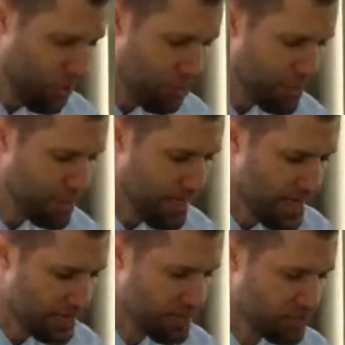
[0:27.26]
Now a
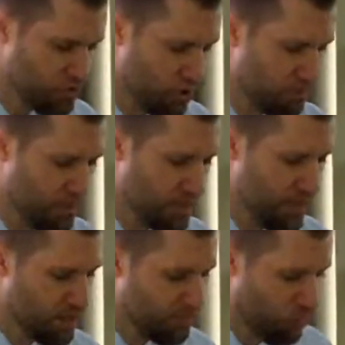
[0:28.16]
mediator does not
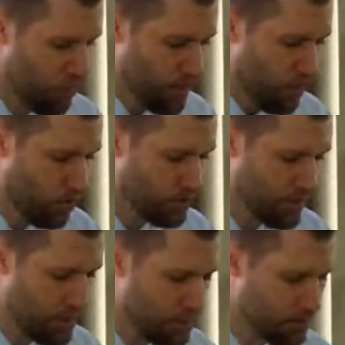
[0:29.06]
mediate for one
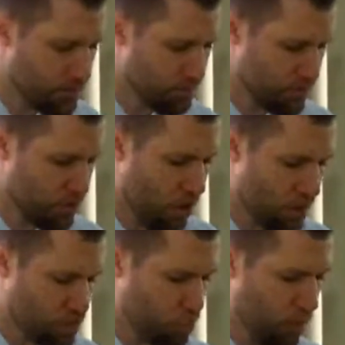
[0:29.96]
only, but
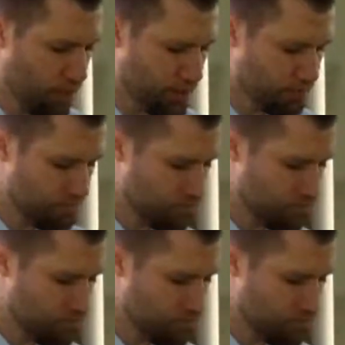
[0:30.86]
God is one.